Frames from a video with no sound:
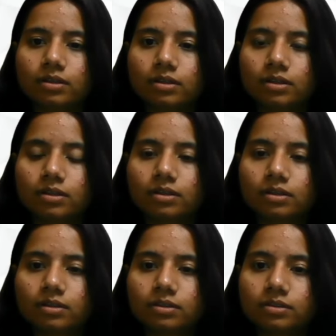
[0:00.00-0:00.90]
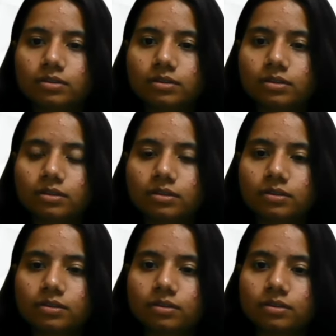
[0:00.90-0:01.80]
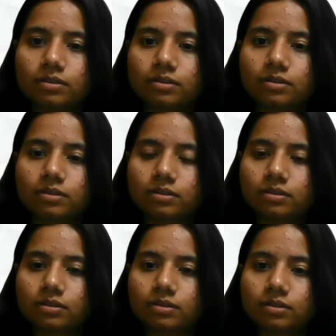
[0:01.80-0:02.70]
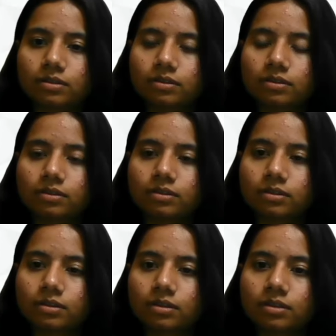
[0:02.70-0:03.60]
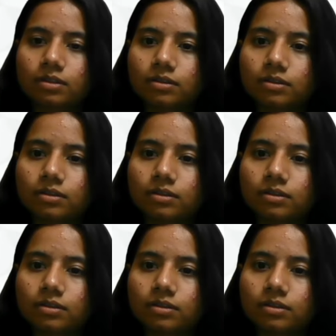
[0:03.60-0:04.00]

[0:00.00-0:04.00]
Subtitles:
(not speaking)